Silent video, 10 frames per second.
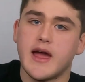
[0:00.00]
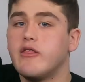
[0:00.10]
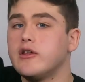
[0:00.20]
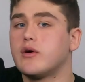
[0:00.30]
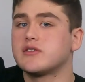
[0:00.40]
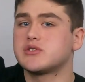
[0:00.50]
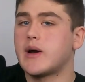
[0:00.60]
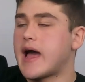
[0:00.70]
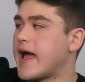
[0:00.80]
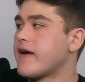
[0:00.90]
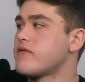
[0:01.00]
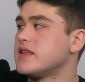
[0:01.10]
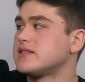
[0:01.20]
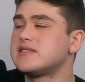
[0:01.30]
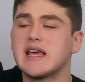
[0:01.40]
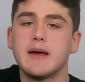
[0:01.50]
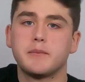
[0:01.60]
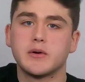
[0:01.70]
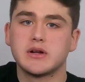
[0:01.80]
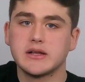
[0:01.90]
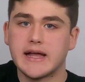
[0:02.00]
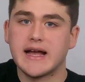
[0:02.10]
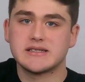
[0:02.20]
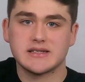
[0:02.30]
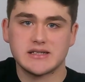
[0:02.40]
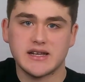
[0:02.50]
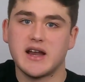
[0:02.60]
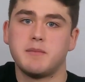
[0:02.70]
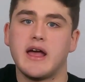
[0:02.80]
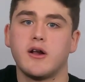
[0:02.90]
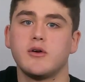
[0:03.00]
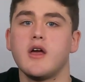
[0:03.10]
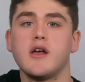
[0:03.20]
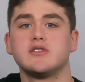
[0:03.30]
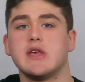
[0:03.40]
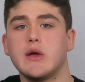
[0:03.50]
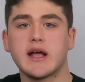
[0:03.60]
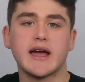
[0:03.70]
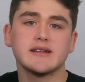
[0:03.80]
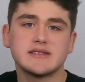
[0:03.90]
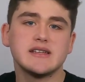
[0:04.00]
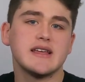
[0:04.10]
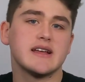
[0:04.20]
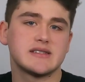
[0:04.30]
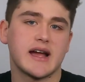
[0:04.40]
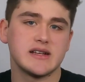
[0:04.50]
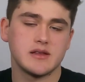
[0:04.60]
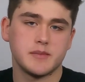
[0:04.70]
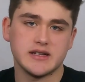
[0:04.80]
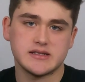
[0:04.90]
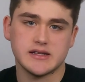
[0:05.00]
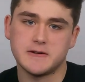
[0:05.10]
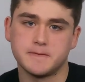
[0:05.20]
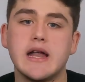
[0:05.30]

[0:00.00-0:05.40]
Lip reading: And then you also have this tempered glass side panel, so you can kind of see the insides of the PC.